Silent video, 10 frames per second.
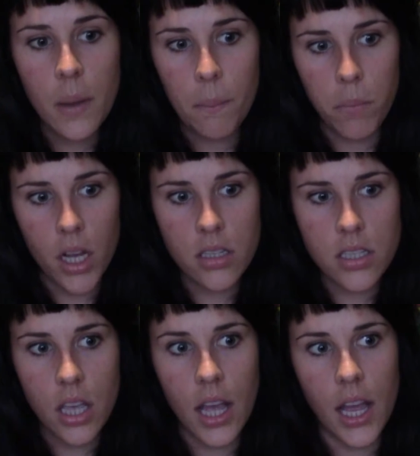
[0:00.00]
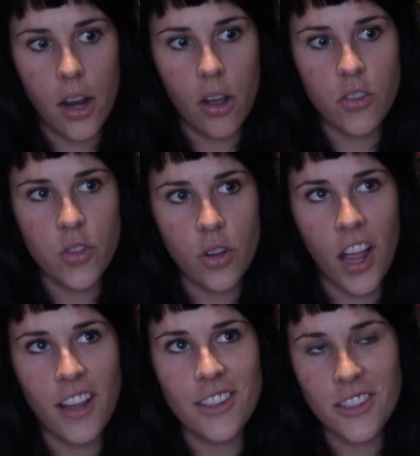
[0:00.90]
But I also
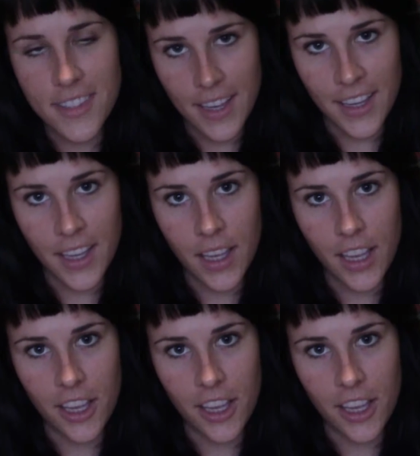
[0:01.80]
got sick